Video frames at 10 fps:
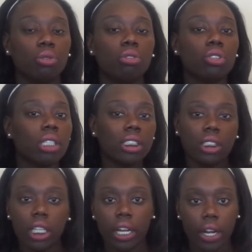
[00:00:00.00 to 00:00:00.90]
to stretch
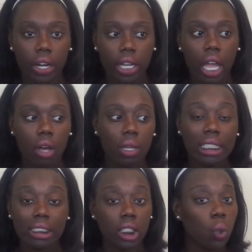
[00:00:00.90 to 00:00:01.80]
their hair out.
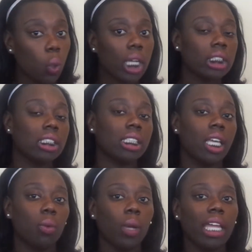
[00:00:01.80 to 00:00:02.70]
It still works the
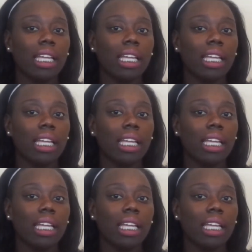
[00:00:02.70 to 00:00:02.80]
same way.